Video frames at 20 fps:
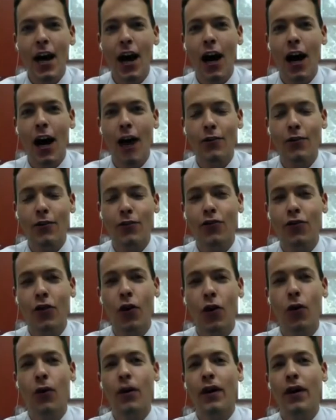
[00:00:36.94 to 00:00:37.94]

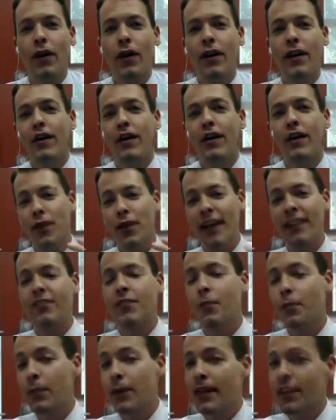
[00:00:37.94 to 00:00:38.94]
That's
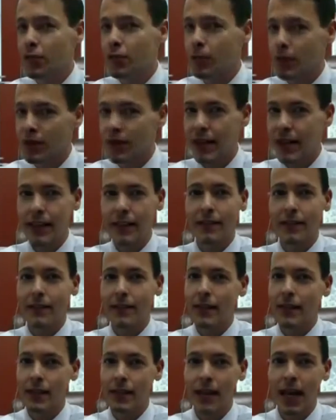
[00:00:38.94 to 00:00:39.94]
the biggest mistake is
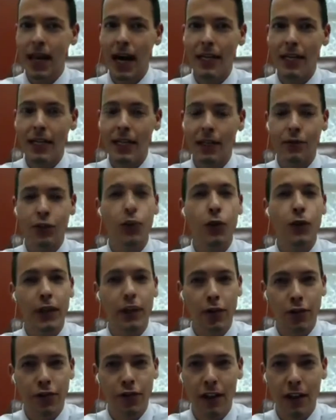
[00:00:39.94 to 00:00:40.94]
the idea of do it
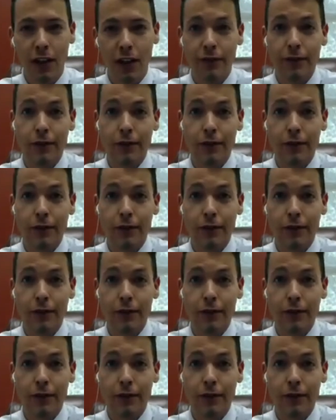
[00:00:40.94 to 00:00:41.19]
yourself.